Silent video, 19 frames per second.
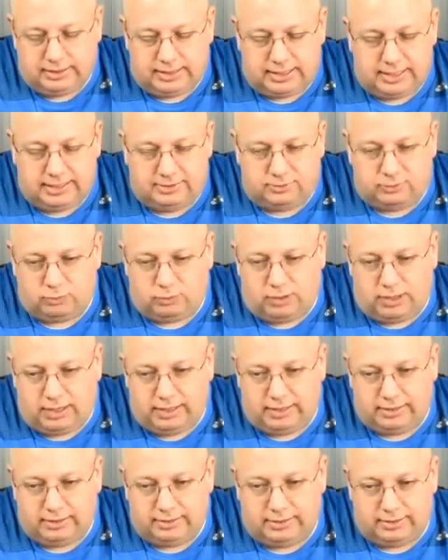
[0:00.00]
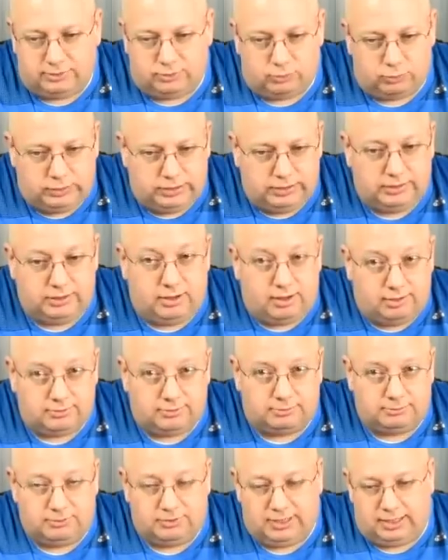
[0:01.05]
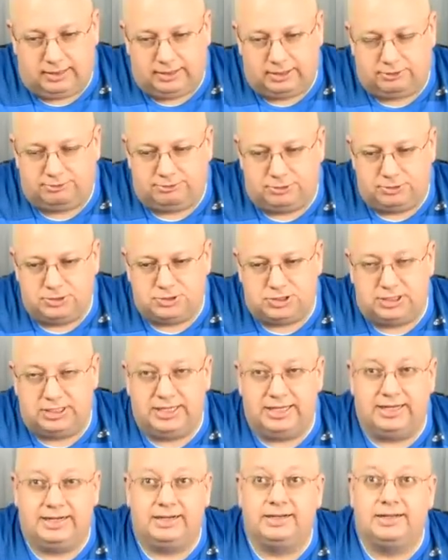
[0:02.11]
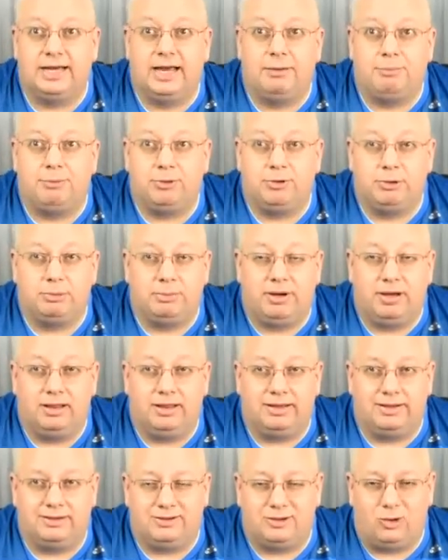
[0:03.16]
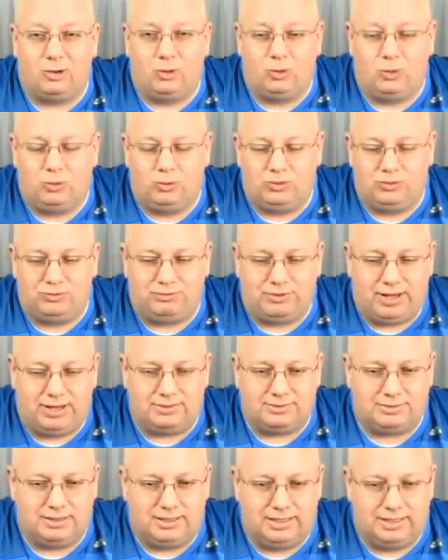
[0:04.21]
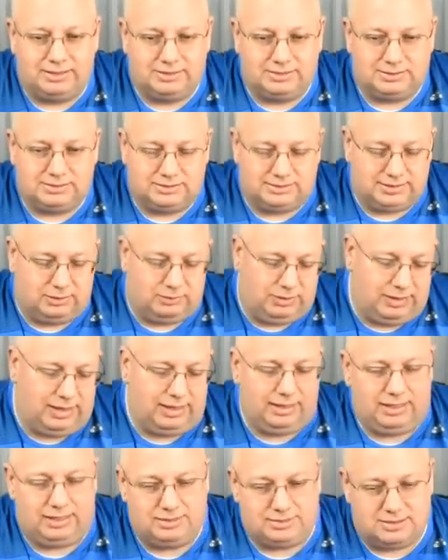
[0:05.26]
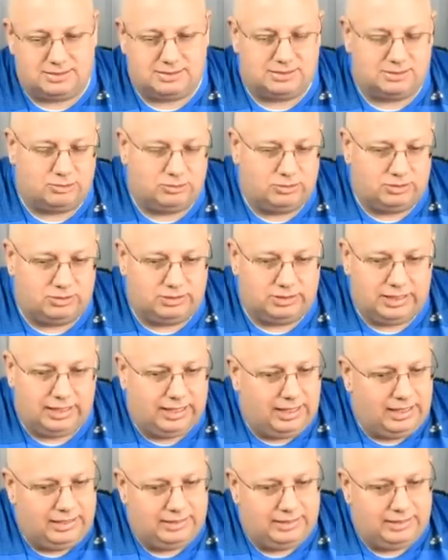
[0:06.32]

And it's why it's really awesome. You get like a Fuji and you get an adapter to buy like an old fast lens. It's like, well, that lens isn't so good.